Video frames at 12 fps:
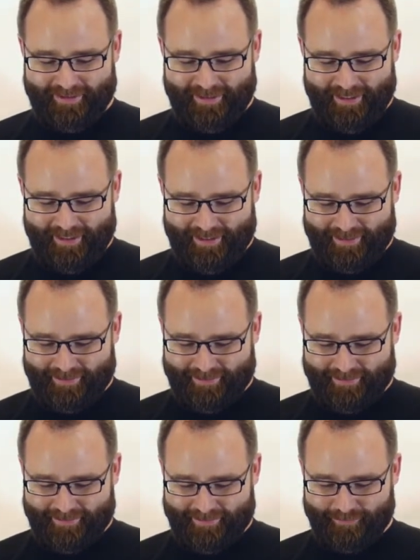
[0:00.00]

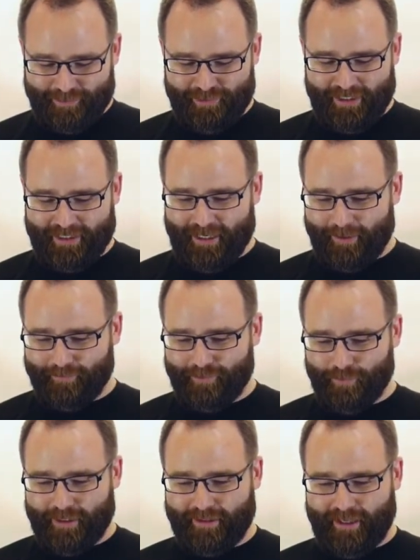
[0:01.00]
The machine
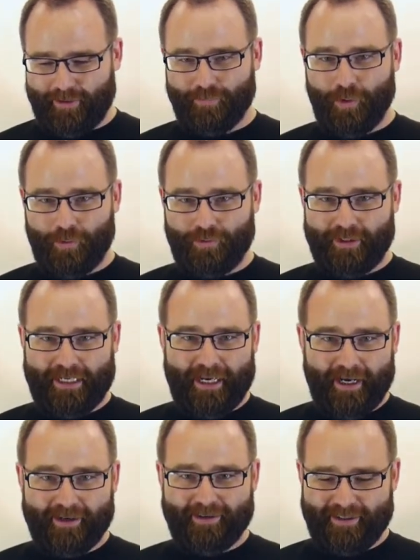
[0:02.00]
comes with a rotary
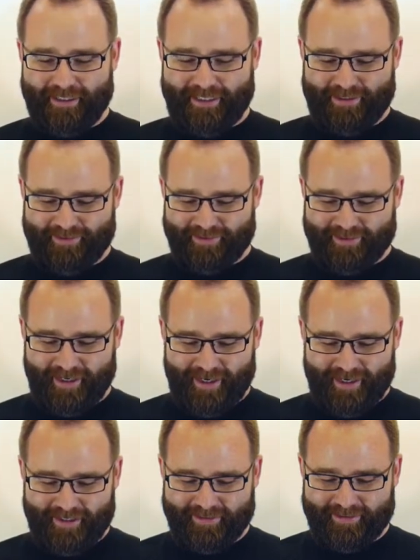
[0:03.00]
cutter in each
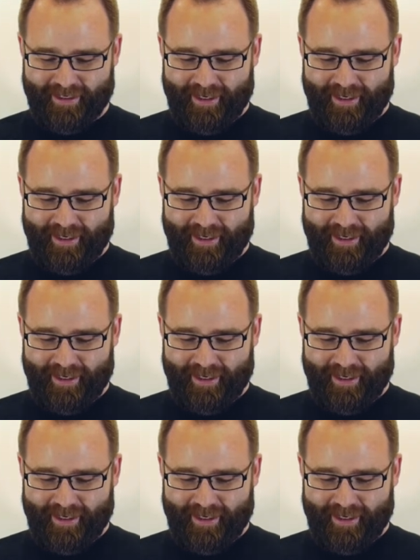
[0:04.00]
size,